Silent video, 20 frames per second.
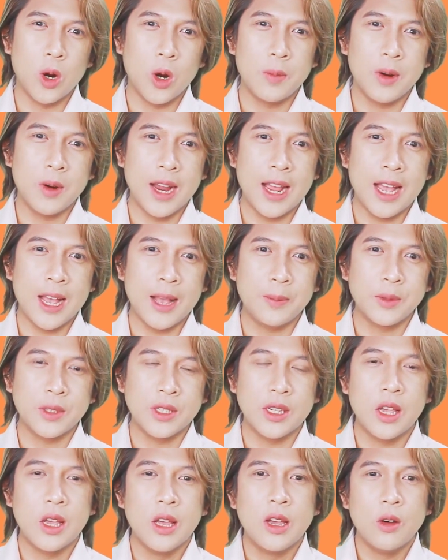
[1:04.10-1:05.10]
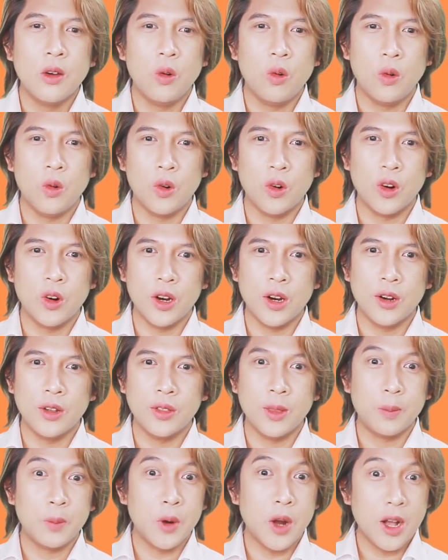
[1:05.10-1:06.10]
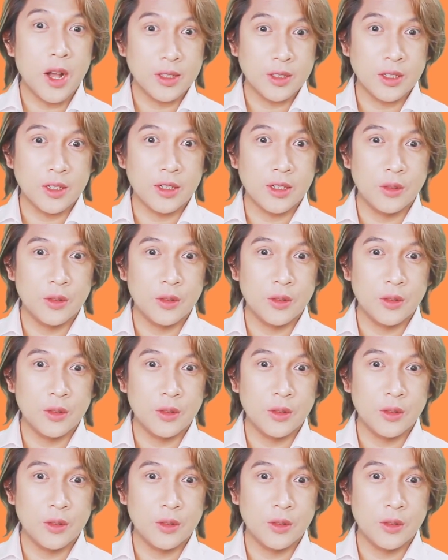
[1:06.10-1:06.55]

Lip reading: perhaps, or the proctor